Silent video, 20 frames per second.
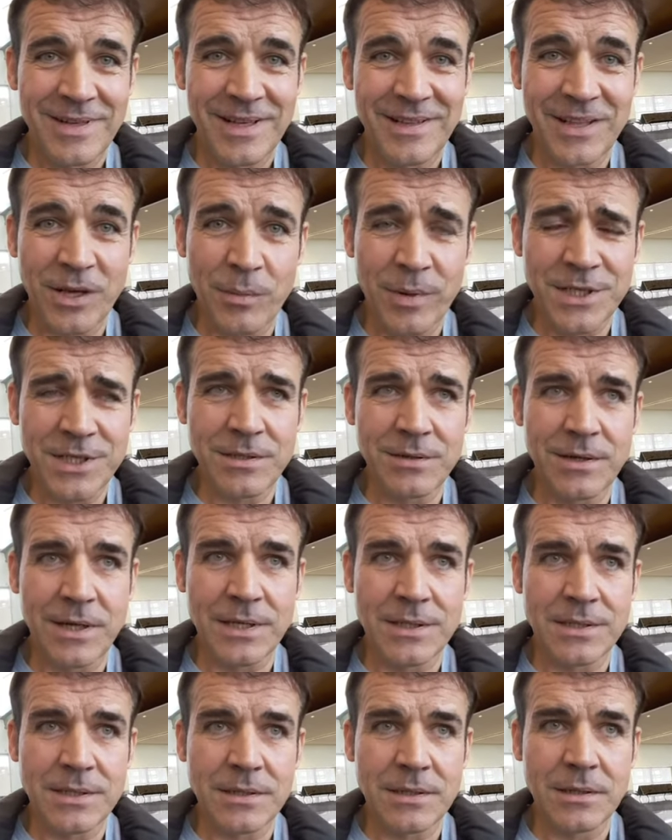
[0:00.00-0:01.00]
And the question
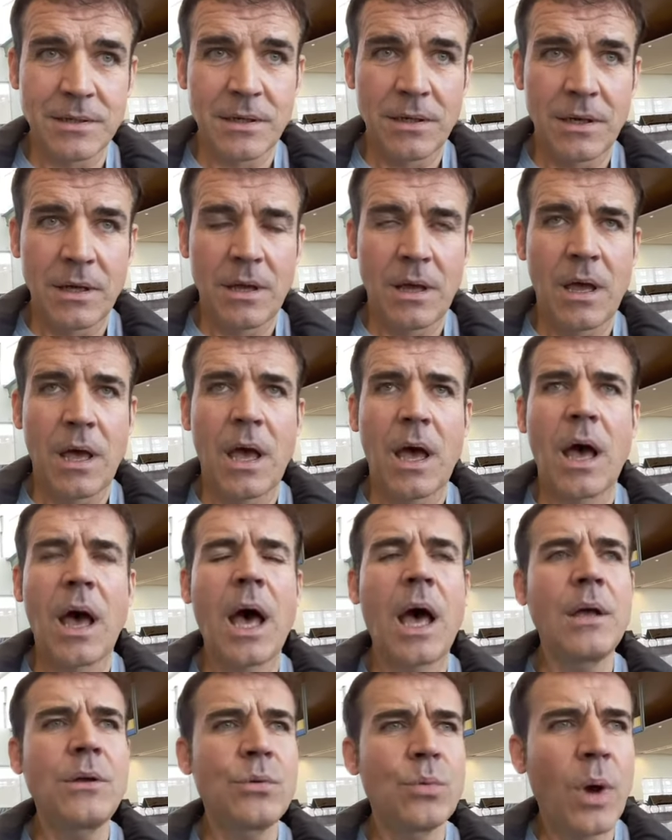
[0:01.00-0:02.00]
is,
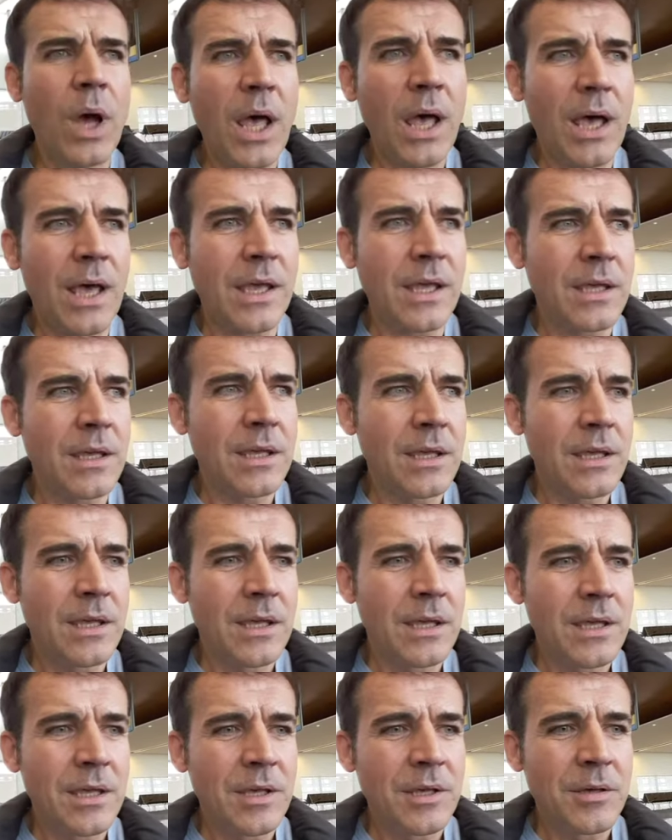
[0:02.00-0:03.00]
how do I
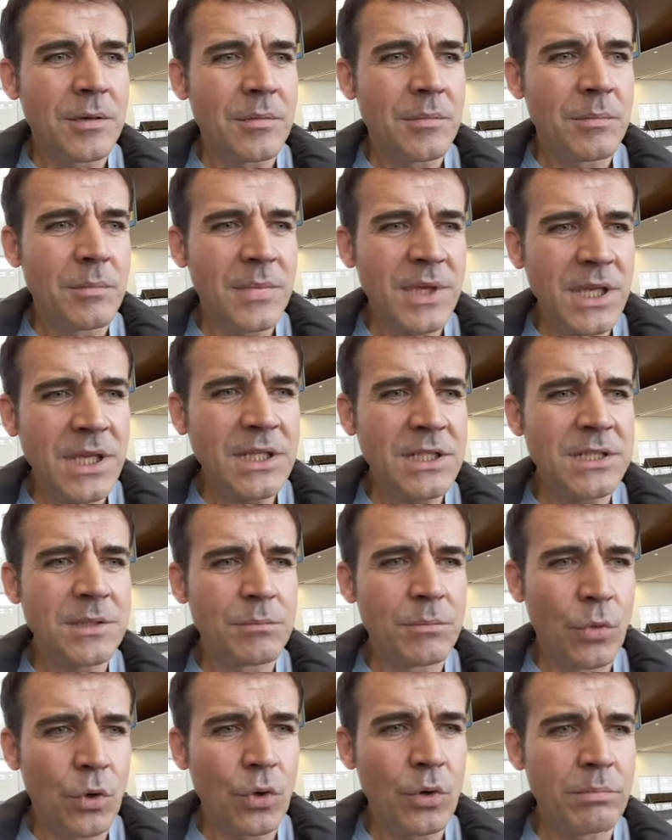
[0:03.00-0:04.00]

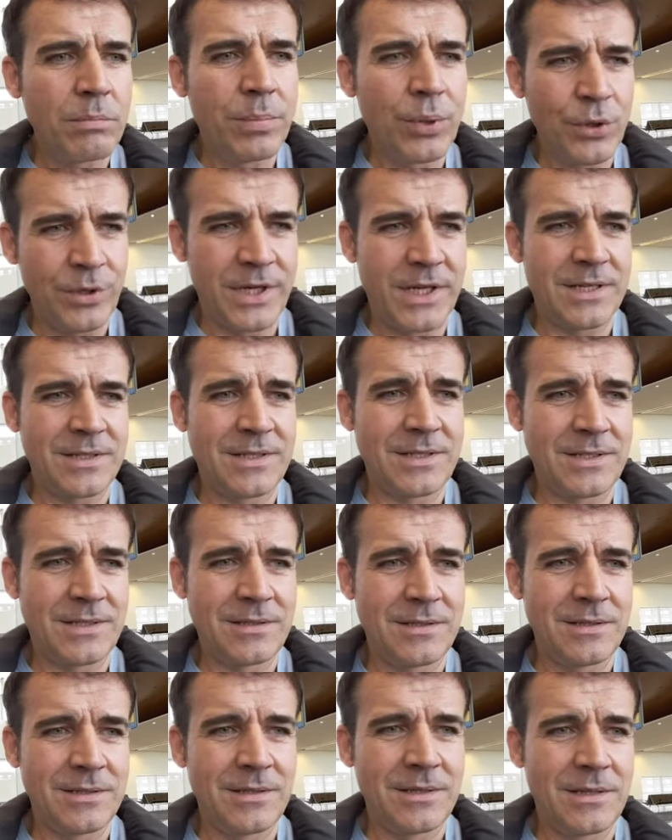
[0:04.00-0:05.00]
meet more
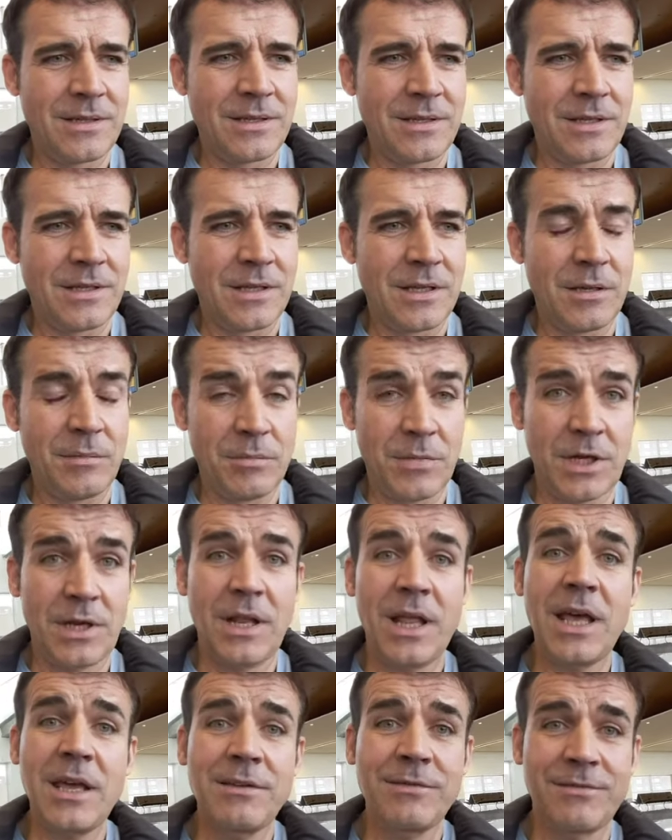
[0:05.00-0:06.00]
Buddhas in my
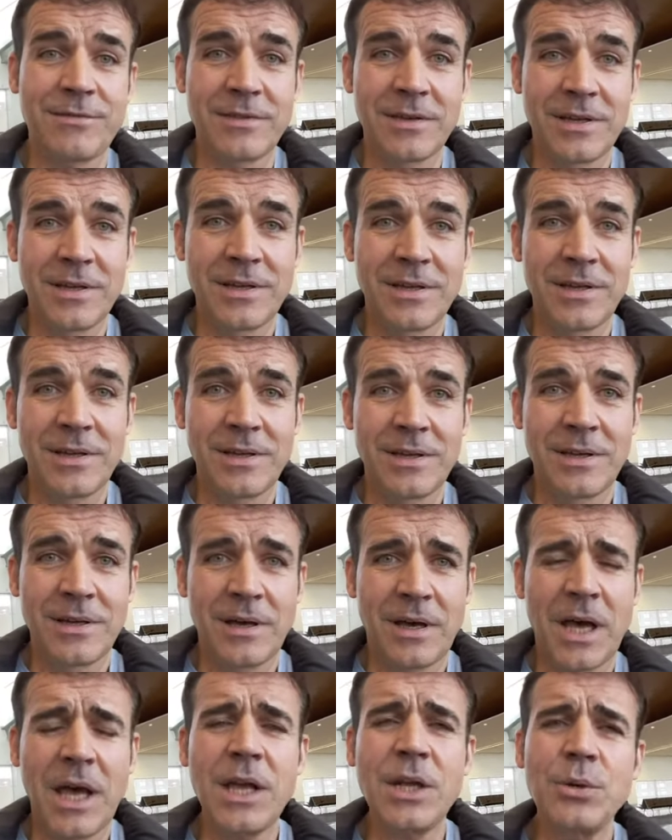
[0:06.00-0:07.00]
life?
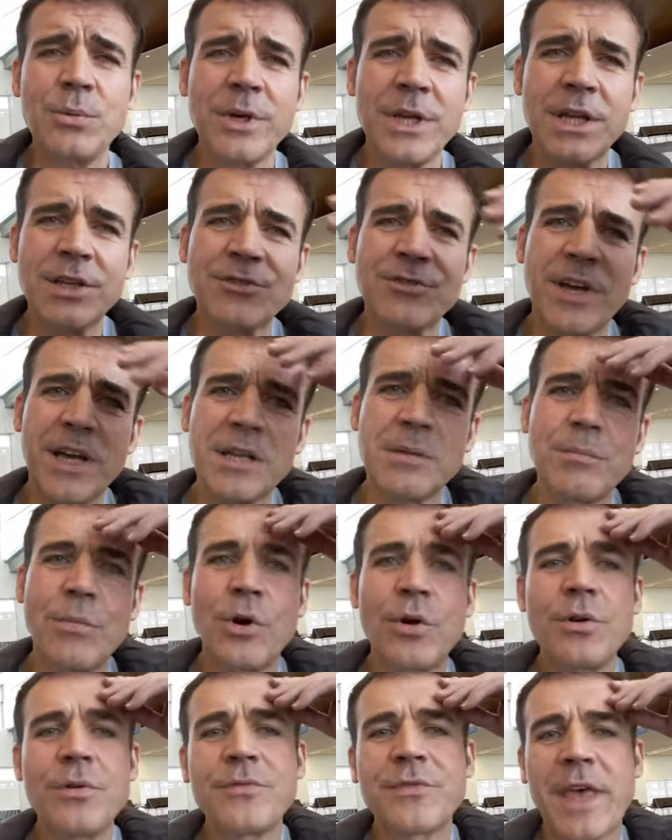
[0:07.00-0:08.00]
How do I attract
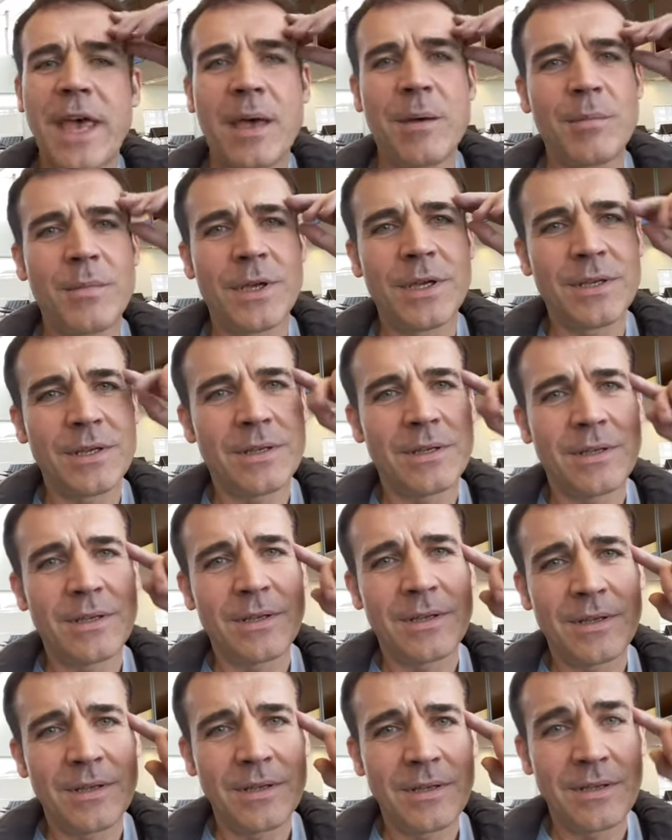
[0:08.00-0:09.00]
more of them?
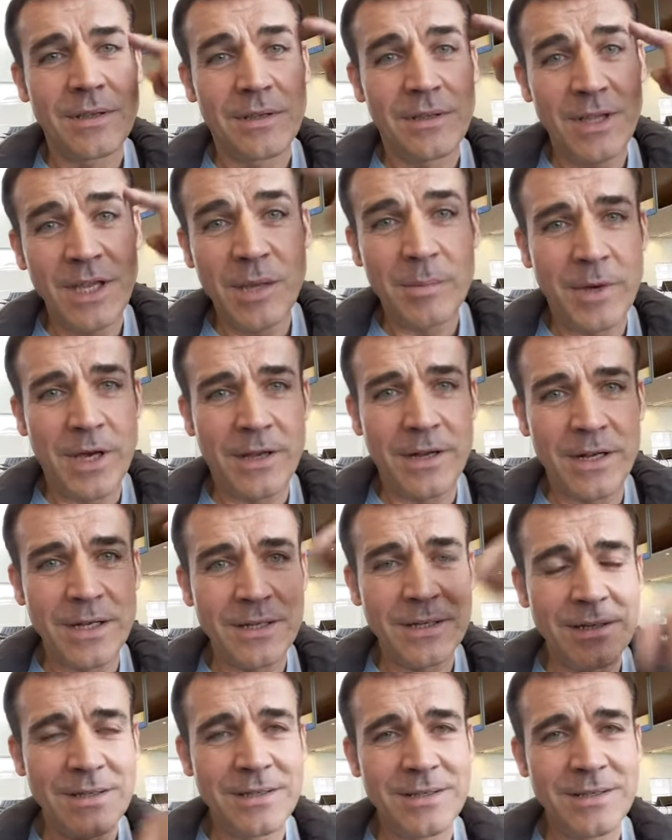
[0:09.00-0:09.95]
Think about it.